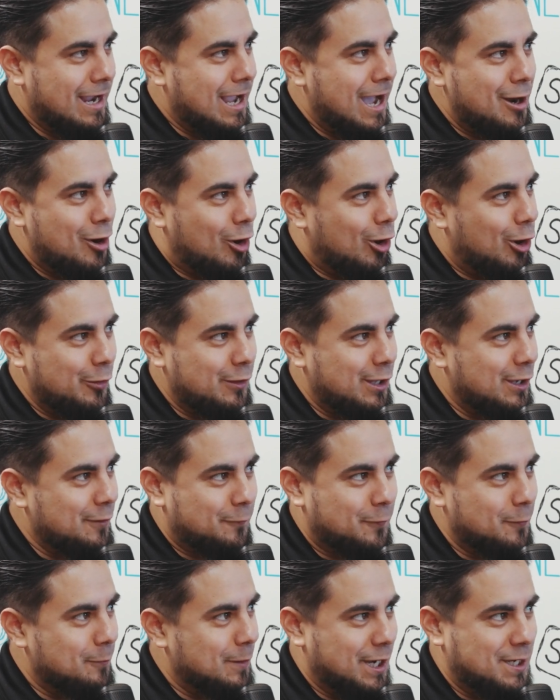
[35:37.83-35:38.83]
I got all the
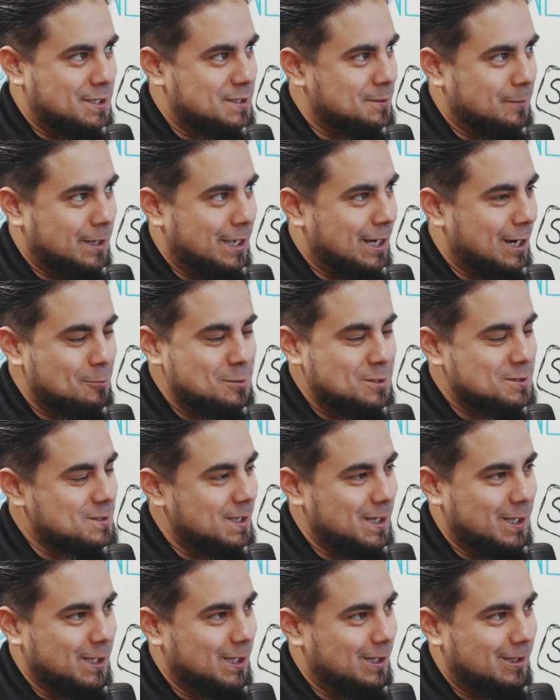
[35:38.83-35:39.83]
information, man. I'm
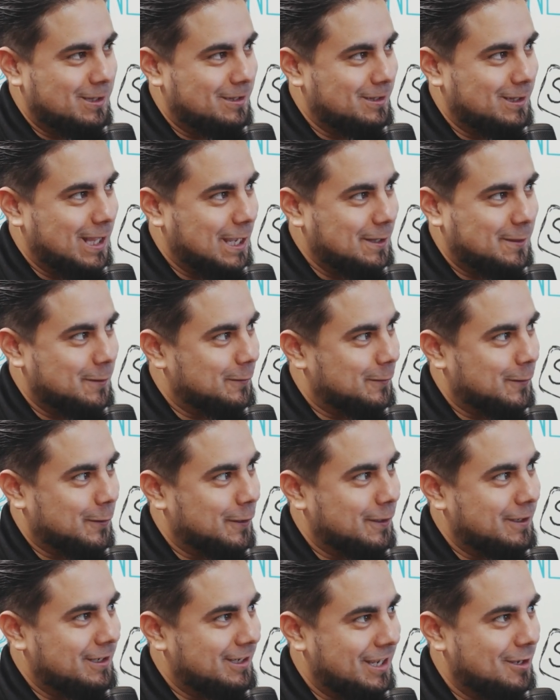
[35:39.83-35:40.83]
just gonna lay the
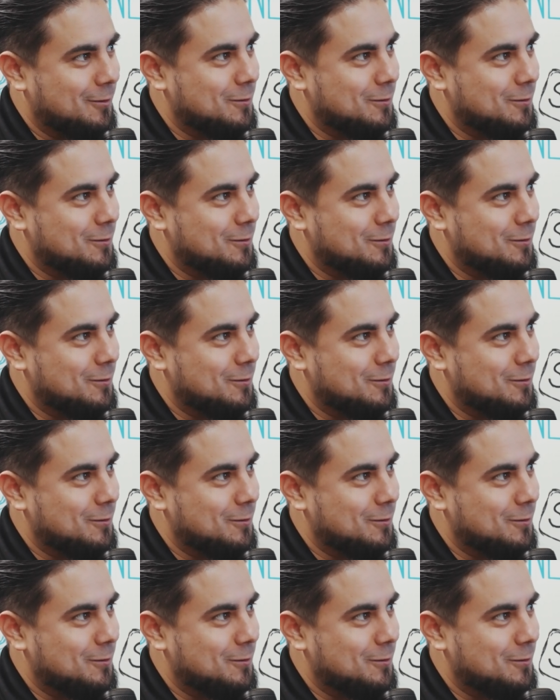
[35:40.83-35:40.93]
dirt.